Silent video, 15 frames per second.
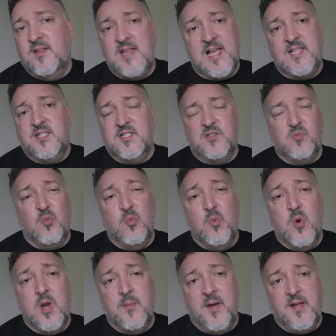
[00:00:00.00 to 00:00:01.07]
That's just
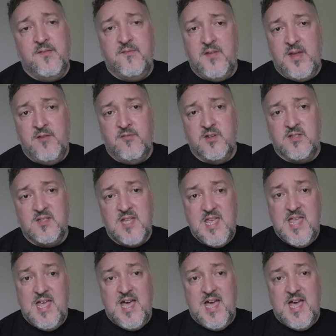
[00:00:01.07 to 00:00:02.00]
one of my favourites.